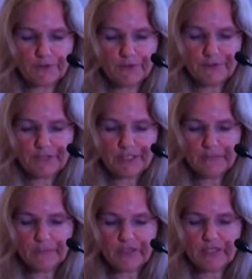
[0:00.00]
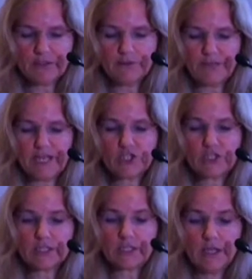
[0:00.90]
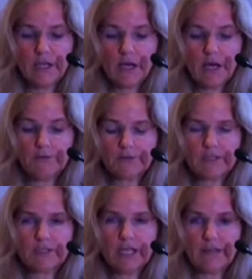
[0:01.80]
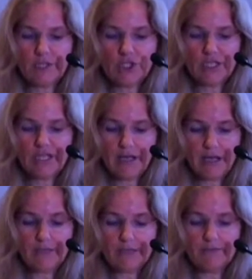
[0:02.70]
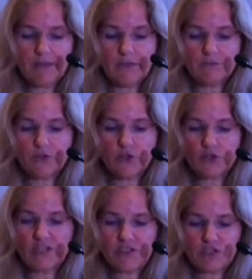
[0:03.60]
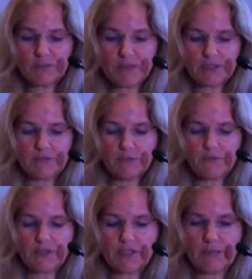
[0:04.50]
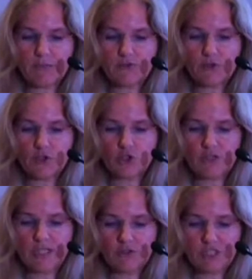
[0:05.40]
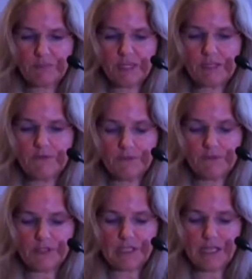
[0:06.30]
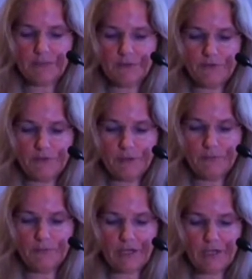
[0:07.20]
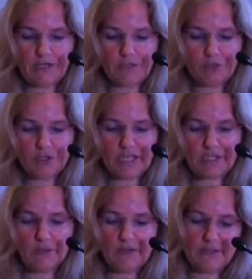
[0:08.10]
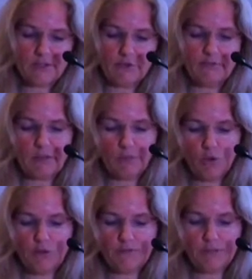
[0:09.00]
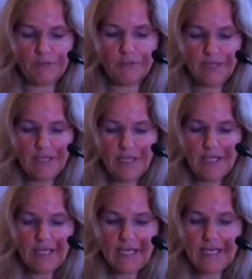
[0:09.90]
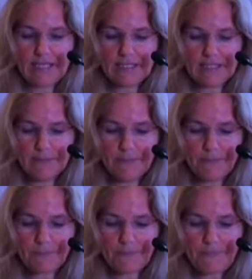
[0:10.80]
to 50% of patients after CABG and valve surgery, irrespective of the type of surgery, irrespective of the type of myocardial protection, whether it's off-pump or off-pump. And